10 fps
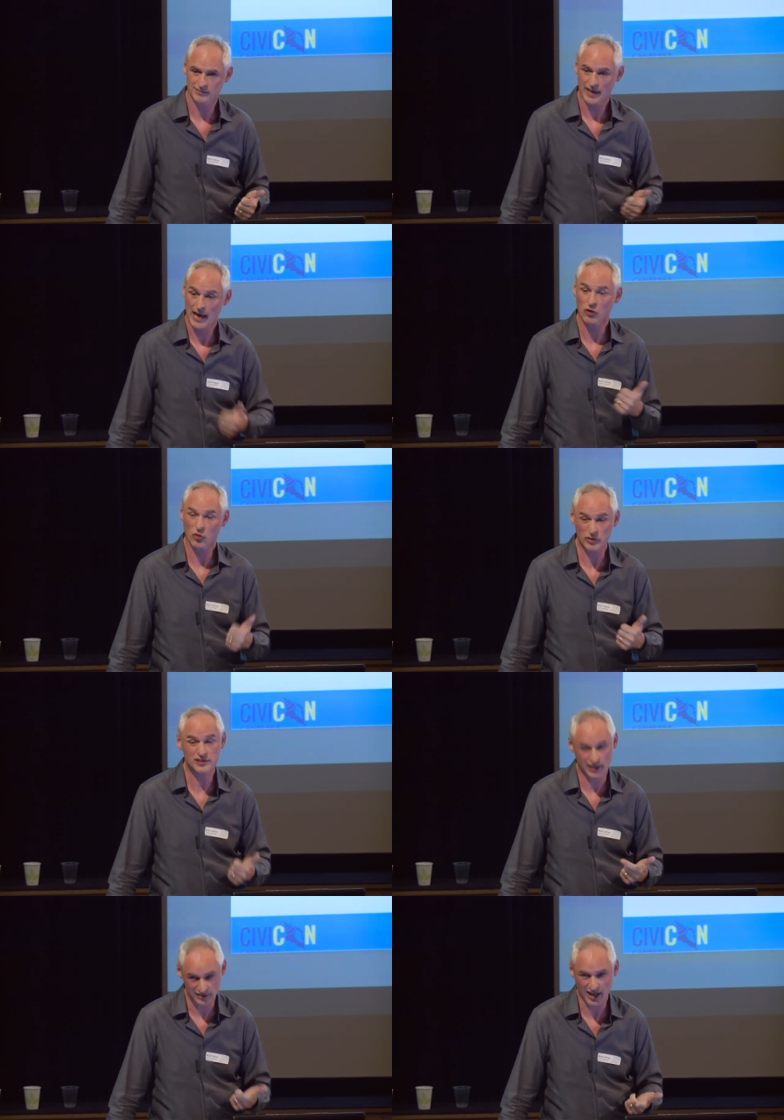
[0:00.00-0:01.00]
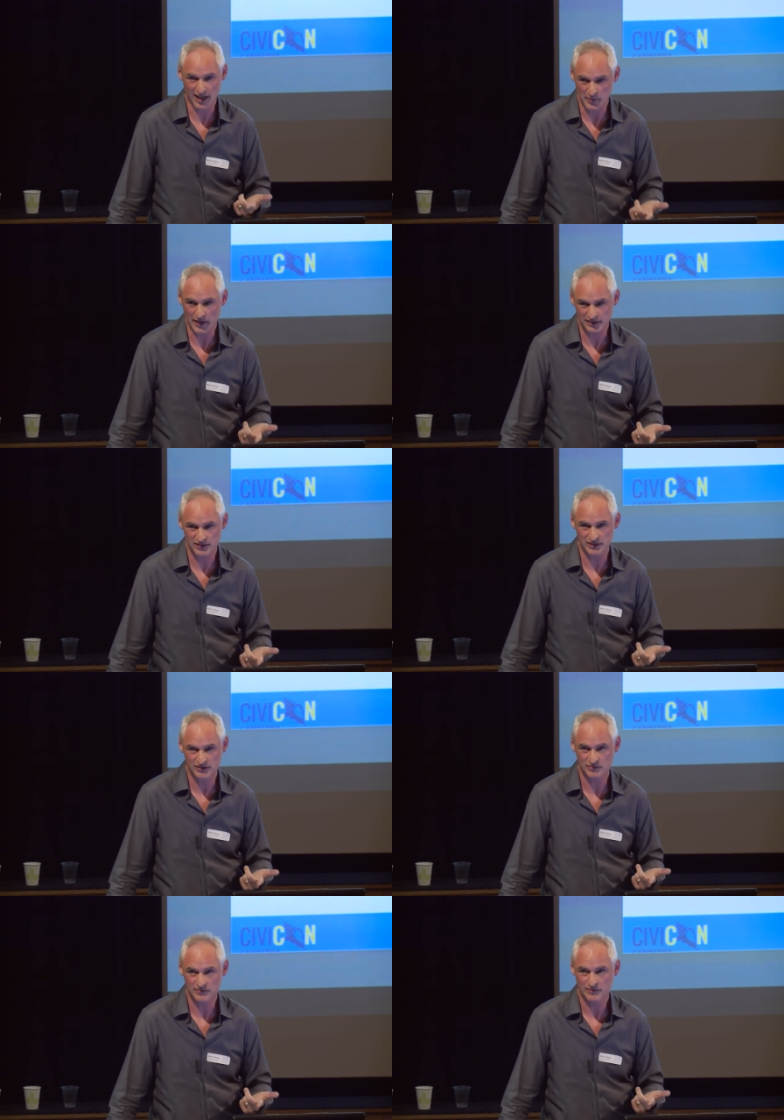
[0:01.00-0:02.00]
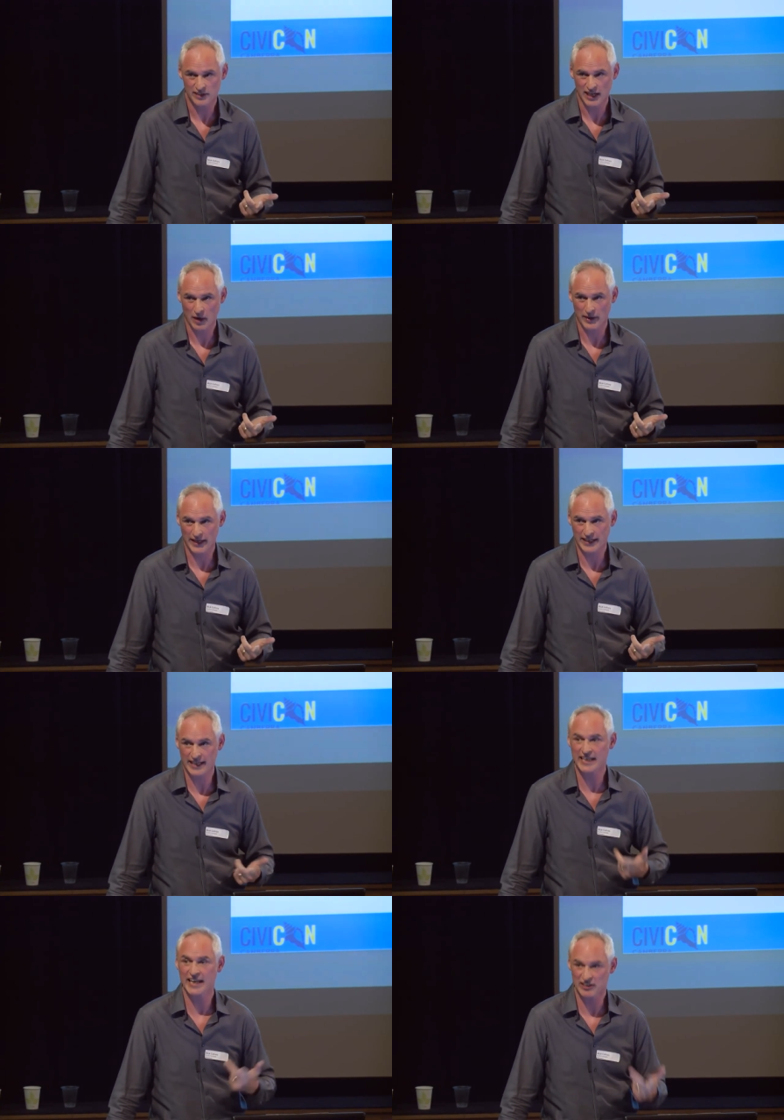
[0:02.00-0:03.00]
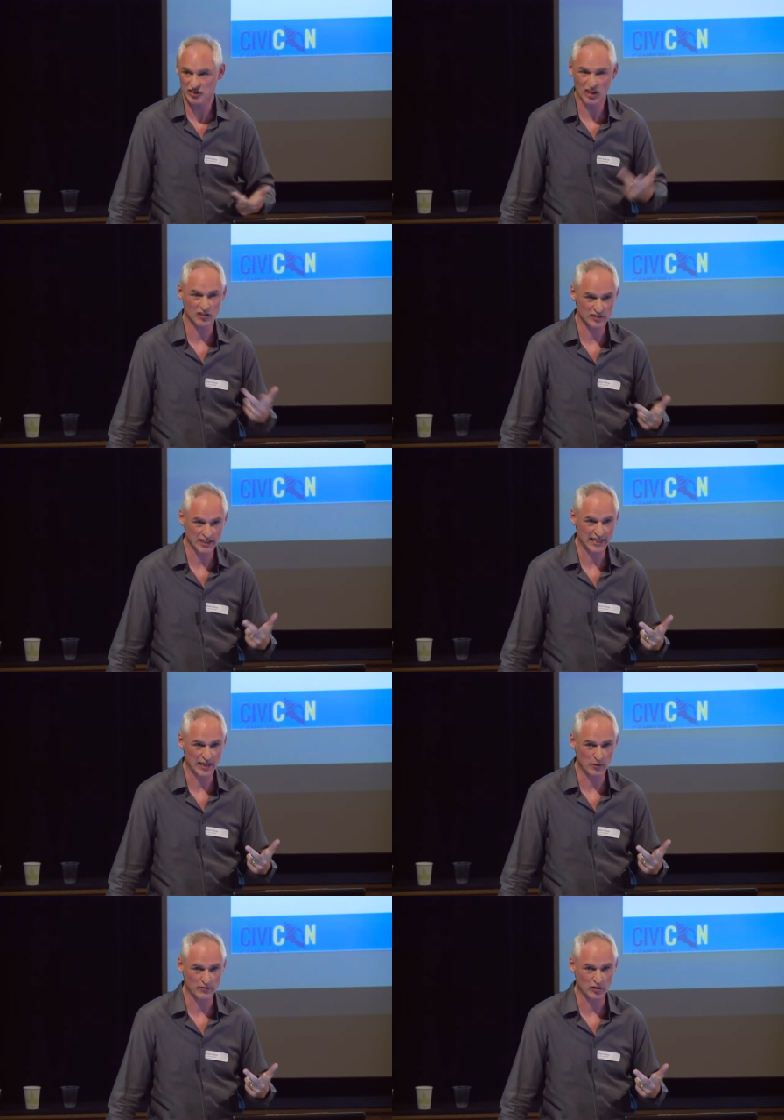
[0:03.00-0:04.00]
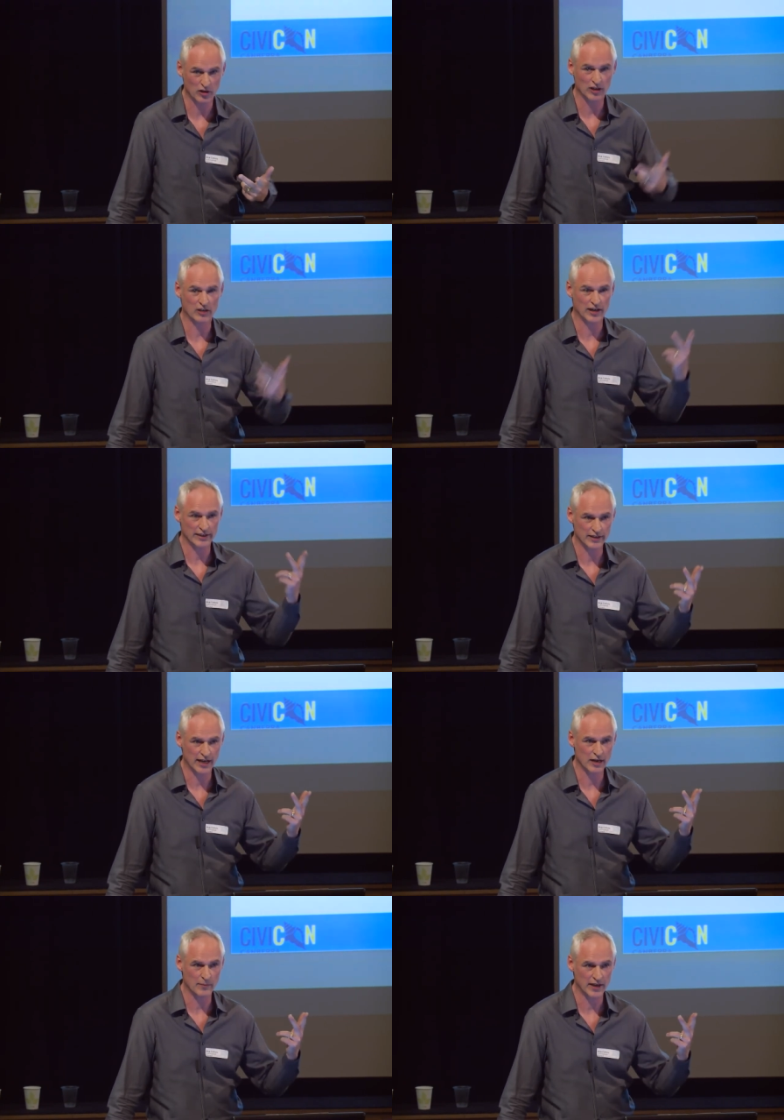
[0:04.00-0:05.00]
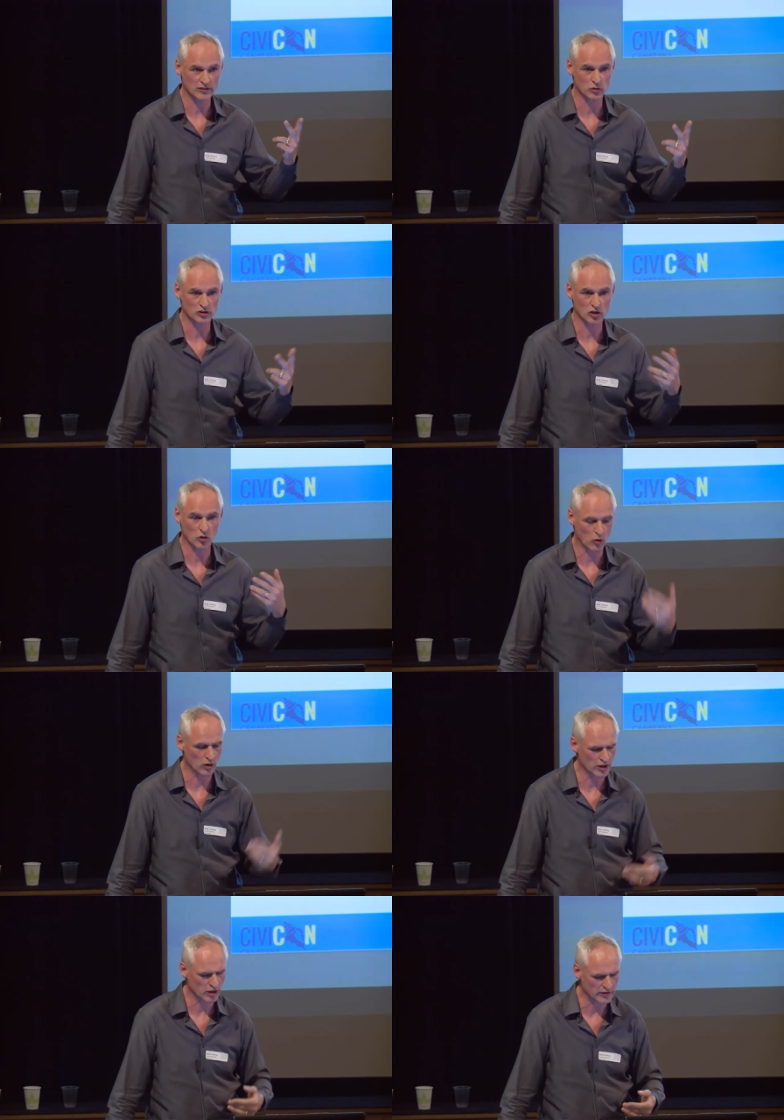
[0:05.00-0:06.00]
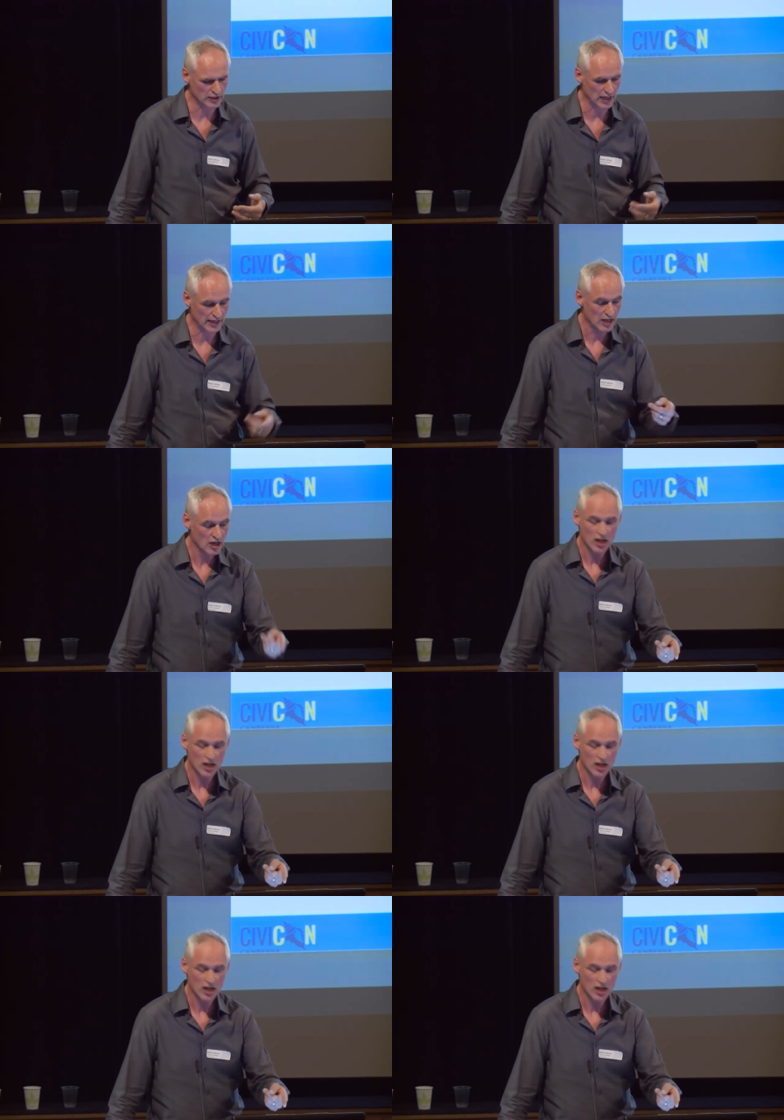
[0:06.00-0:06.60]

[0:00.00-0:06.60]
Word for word: How good is our database? Are we kidding ourselves thinking we've got a great database? What's the quality of it like?